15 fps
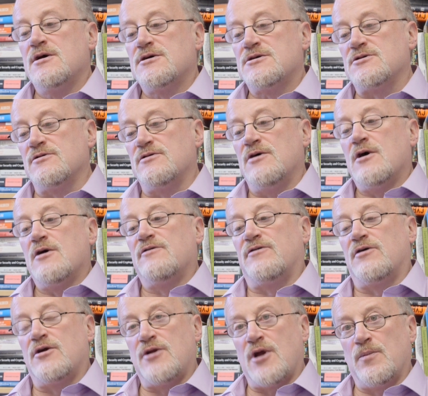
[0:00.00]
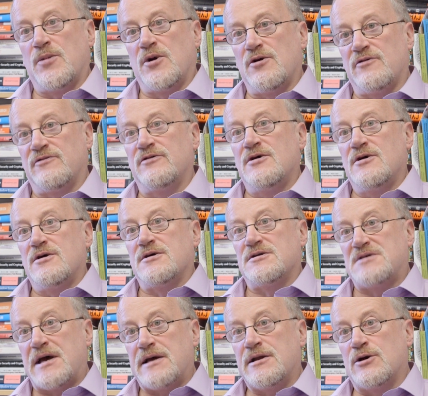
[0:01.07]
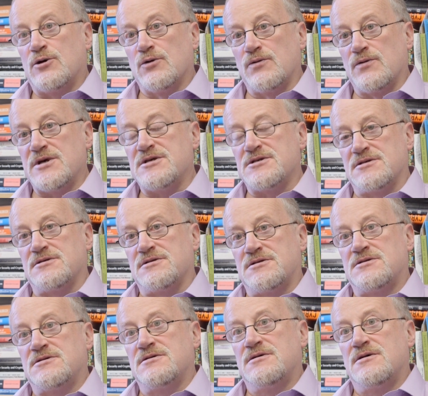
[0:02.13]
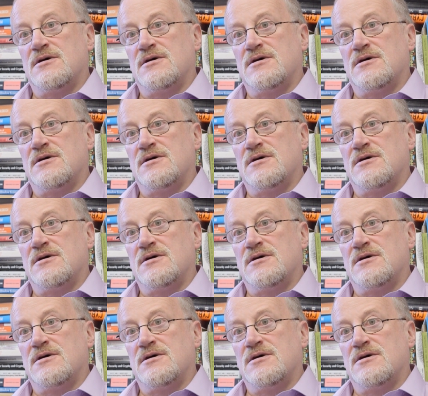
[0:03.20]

So for a number of technical reasons,